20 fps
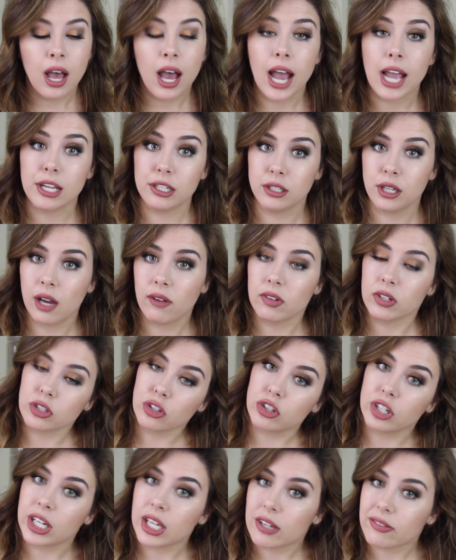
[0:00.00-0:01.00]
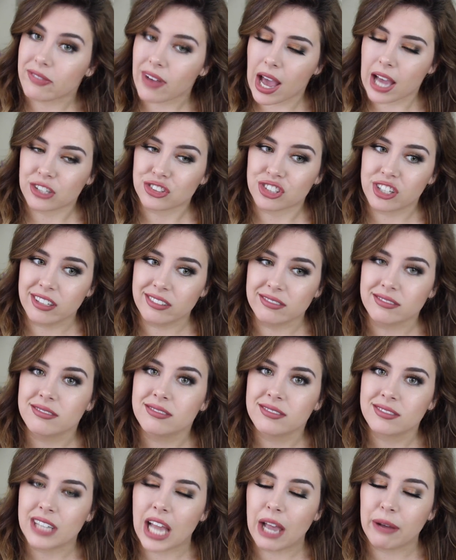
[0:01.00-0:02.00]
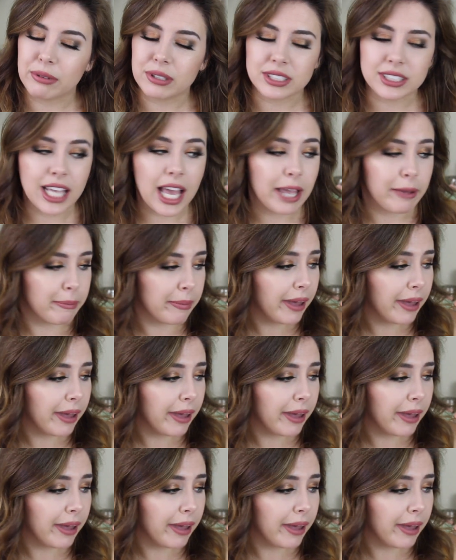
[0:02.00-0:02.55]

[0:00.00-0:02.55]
I do have a degree in fashion, I will say,